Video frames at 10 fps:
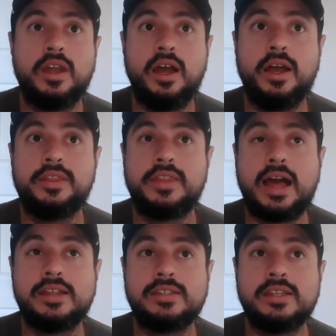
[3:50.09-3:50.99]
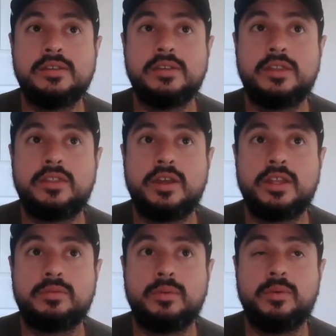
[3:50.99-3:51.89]

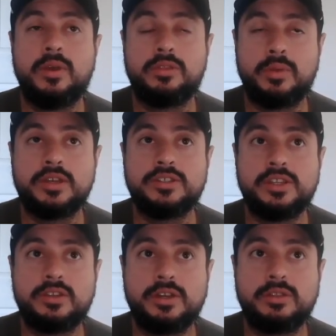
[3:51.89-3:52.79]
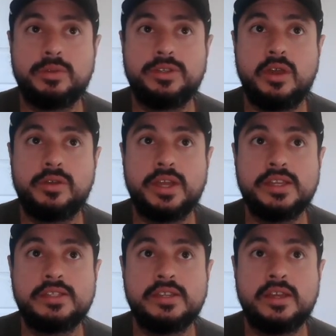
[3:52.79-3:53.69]
333
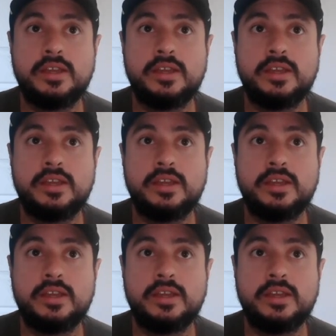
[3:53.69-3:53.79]
tokens.